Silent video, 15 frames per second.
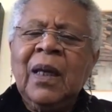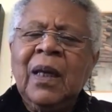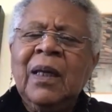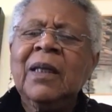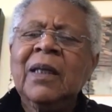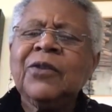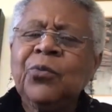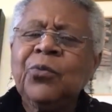
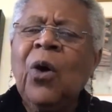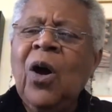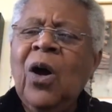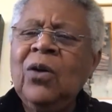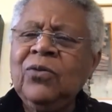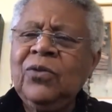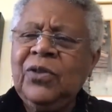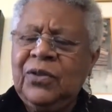it's
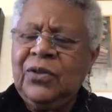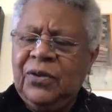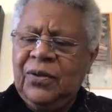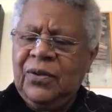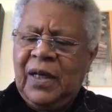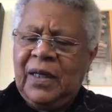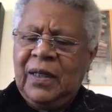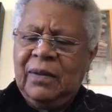wrong to do
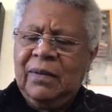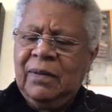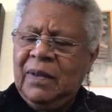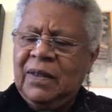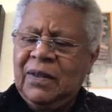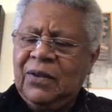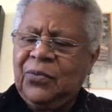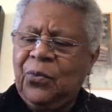that.
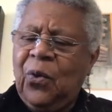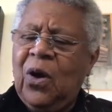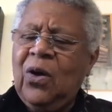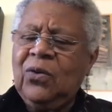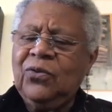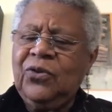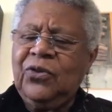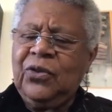It's
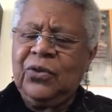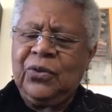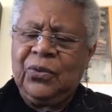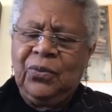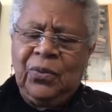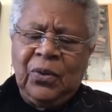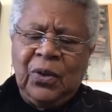wrong to.